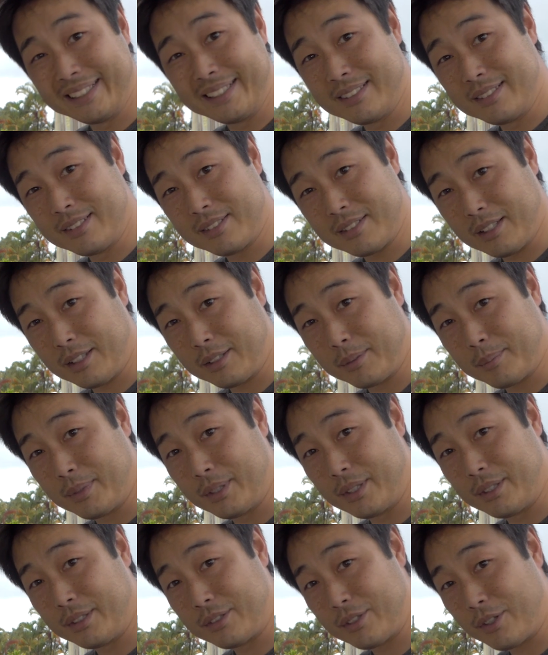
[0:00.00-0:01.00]
lens like
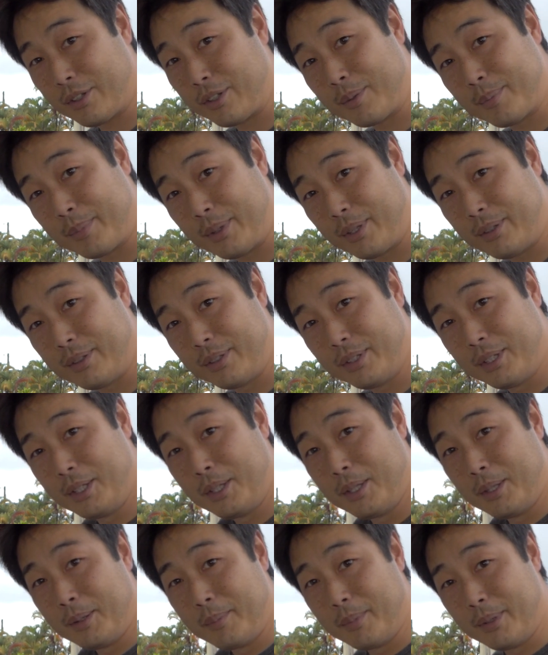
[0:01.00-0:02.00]
my target bow,
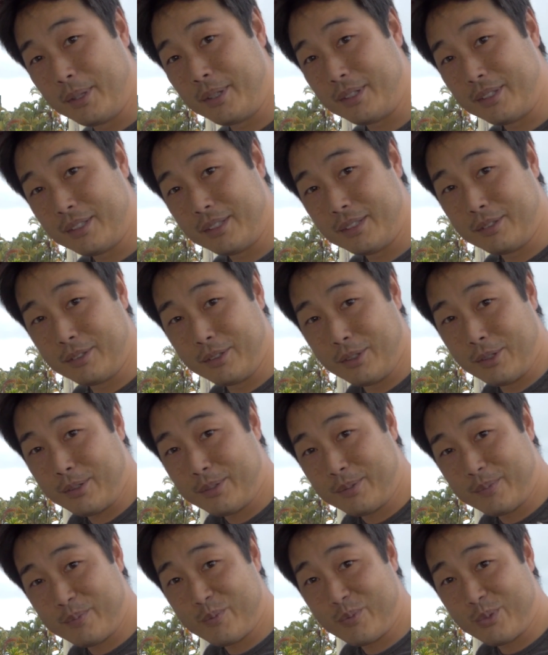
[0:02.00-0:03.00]
but
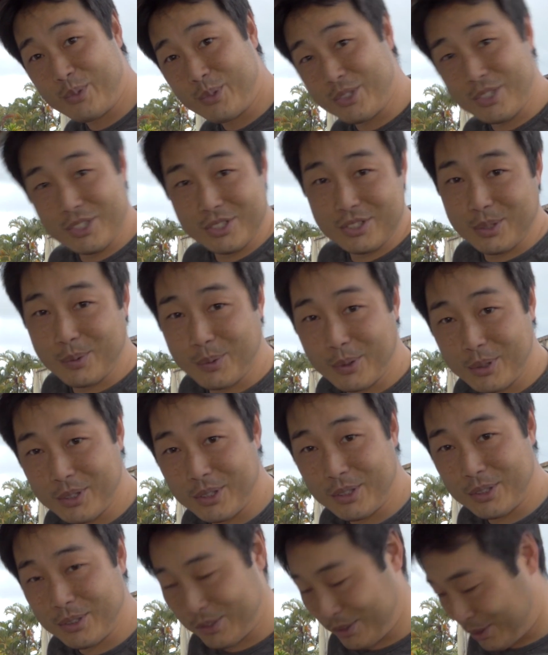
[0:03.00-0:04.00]
we just see where it
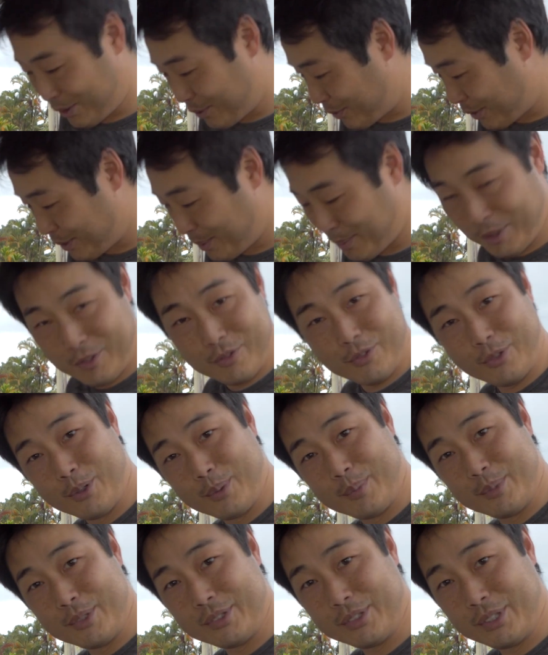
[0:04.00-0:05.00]
goes. Hopefully my
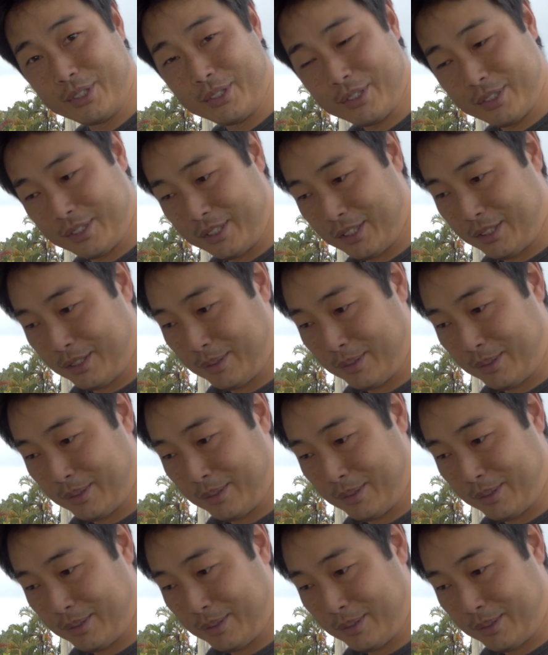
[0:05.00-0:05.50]
form is good.